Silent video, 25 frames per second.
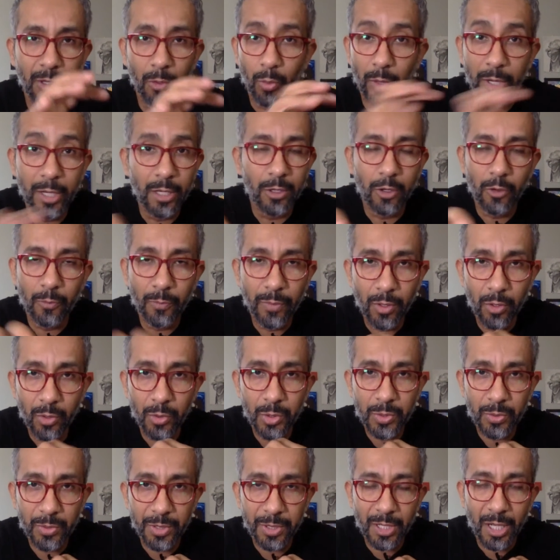regular
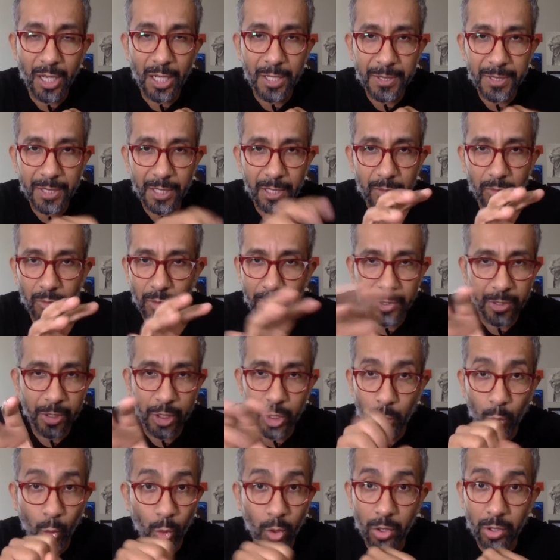post with content with
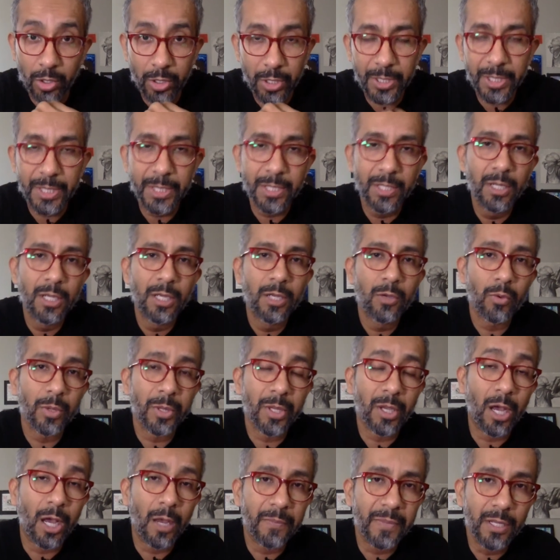just words
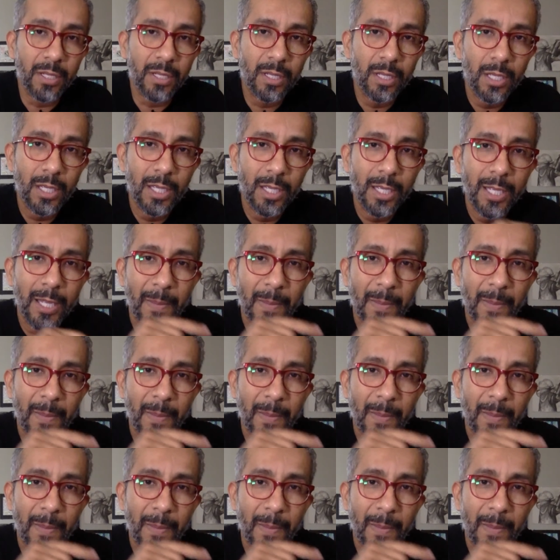with copy,